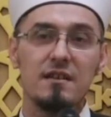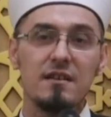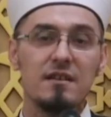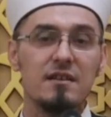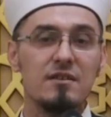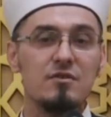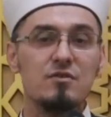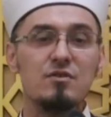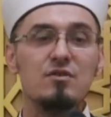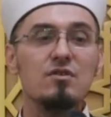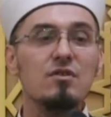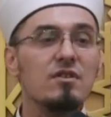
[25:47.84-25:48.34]

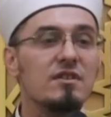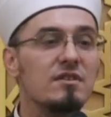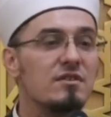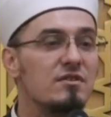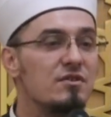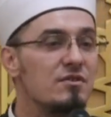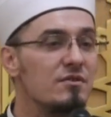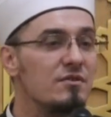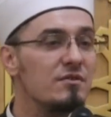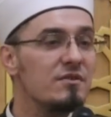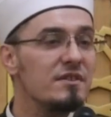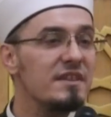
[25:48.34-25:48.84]
You don't
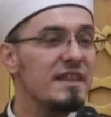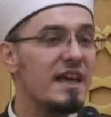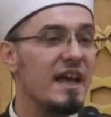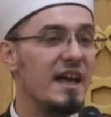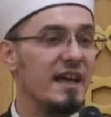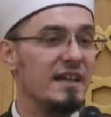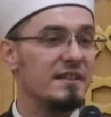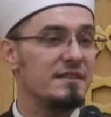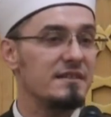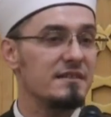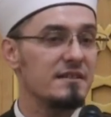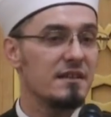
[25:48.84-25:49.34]
do
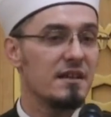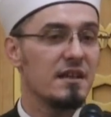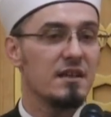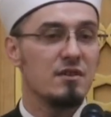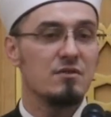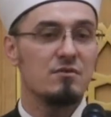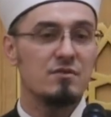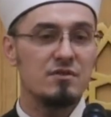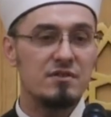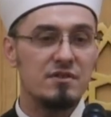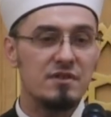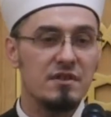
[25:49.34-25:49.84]
that.
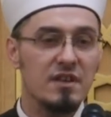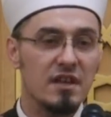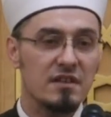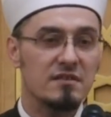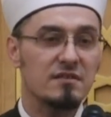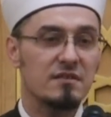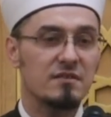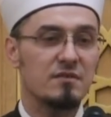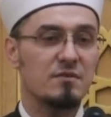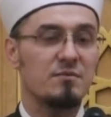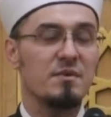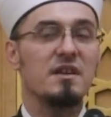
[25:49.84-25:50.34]
You just